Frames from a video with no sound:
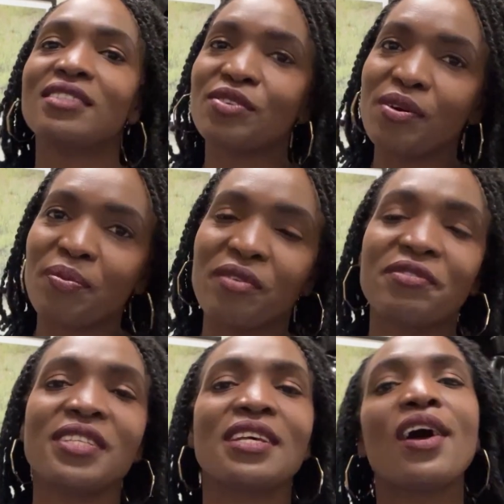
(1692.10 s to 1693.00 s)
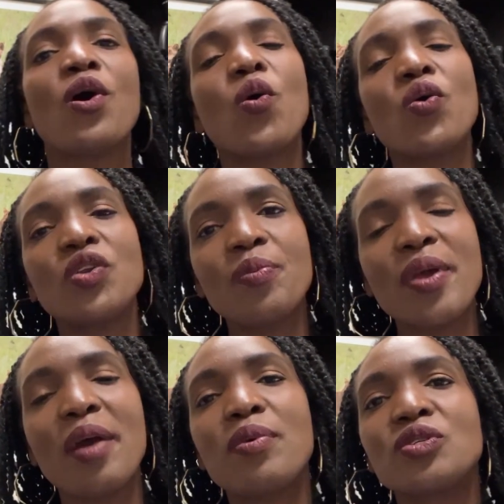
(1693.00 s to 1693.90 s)
your professor, will you be
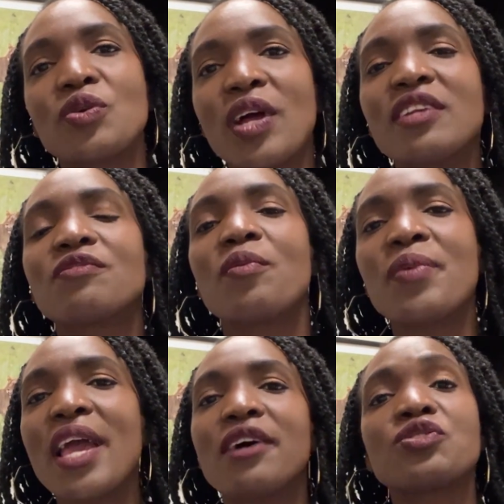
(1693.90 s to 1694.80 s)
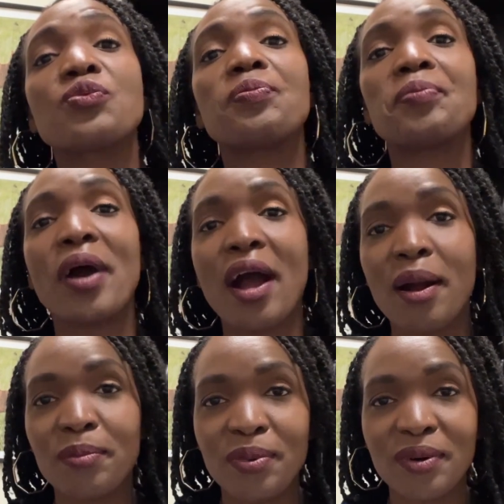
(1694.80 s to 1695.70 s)
able to write for me a
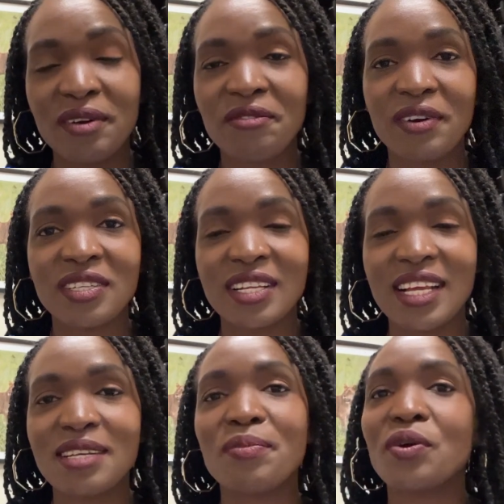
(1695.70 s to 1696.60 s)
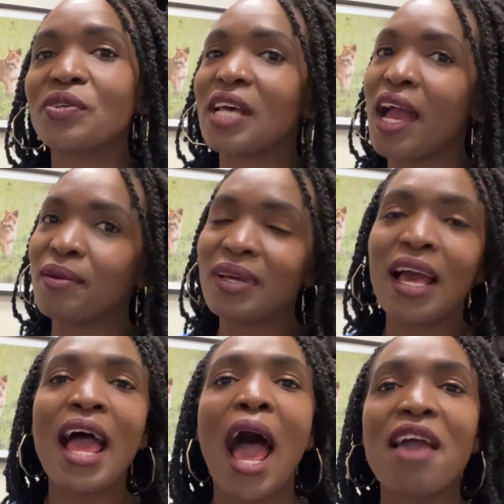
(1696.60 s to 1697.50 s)
superb reference letter, because
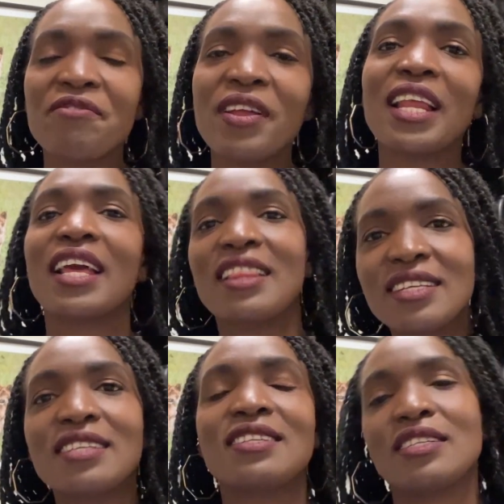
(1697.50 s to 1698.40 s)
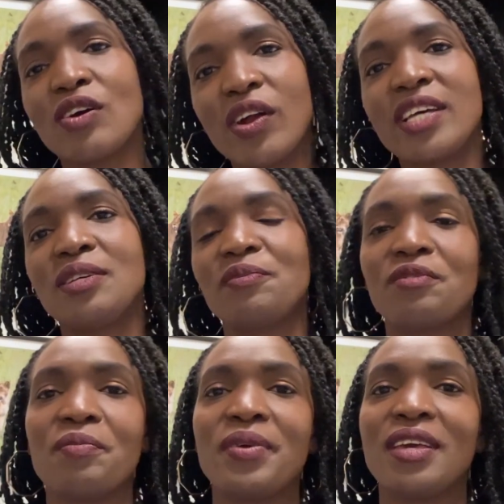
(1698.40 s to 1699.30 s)
I feel like this is the scholarship
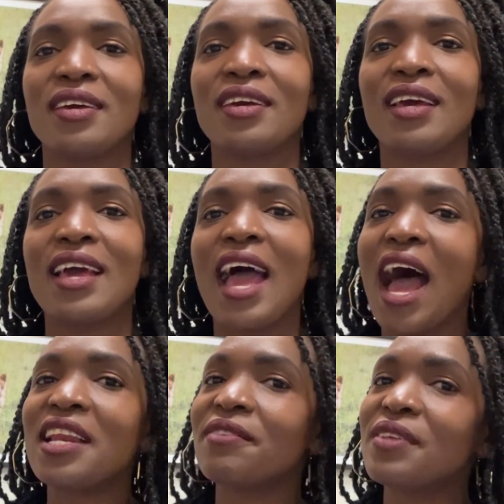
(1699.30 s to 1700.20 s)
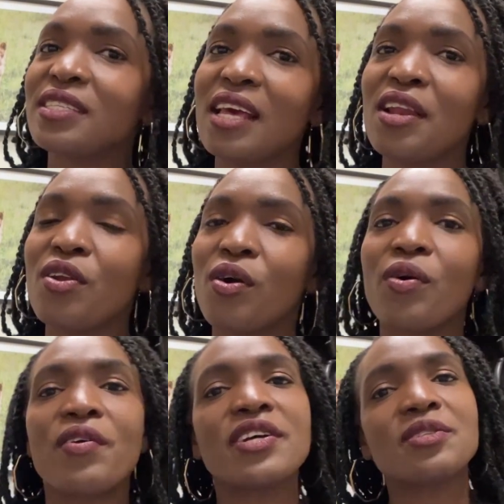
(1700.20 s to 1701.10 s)
for me. And if they say no,
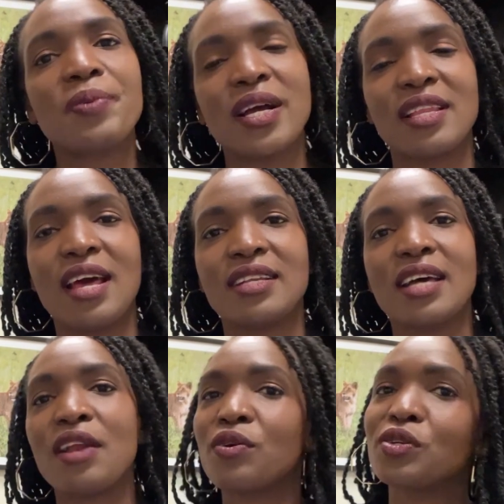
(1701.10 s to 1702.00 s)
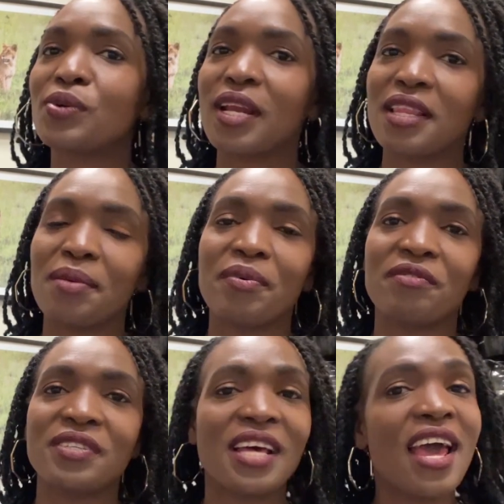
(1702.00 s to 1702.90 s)
respect that and go to another
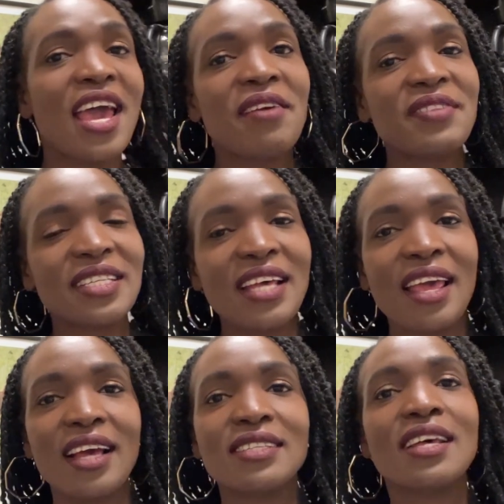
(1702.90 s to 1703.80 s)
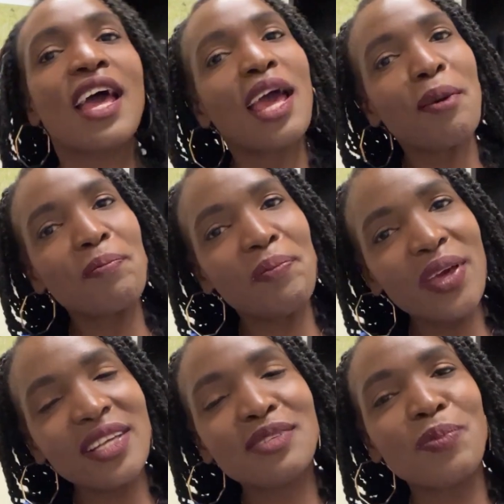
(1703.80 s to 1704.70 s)
professor. If they say yes,
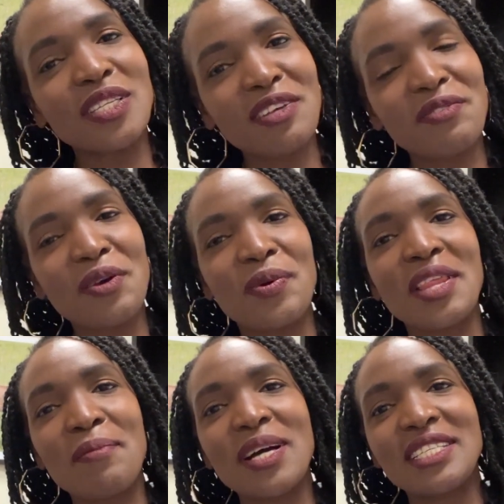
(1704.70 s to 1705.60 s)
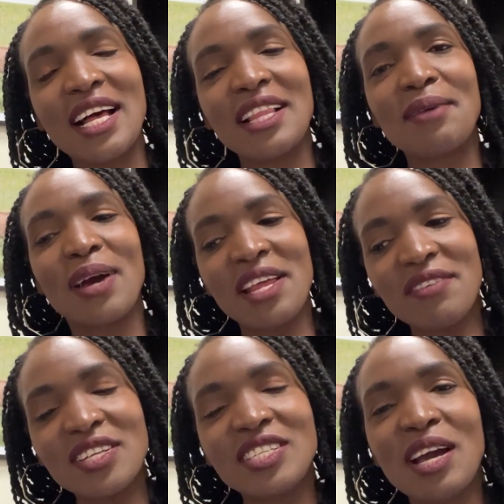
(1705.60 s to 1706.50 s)
be specific with them and tell them, and
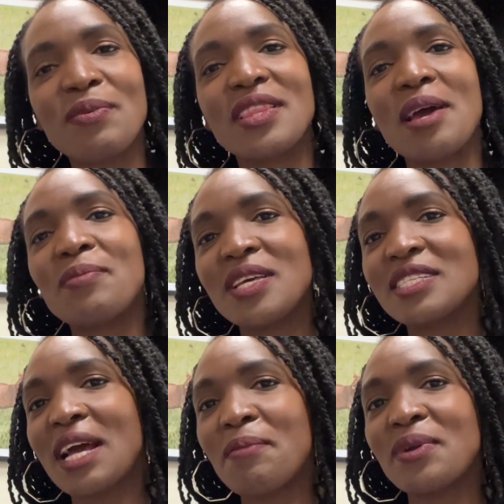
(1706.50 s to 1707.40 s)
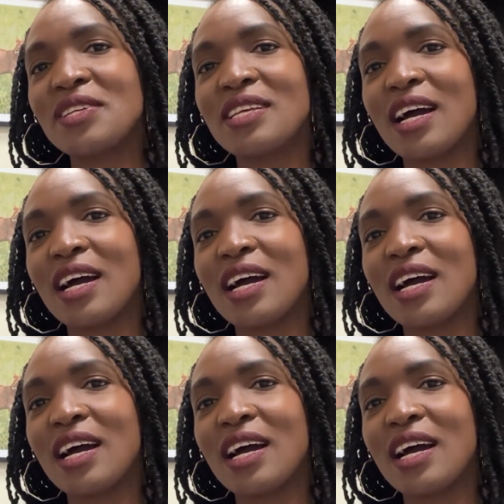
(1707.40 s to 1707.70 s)
even share with them this Cambridge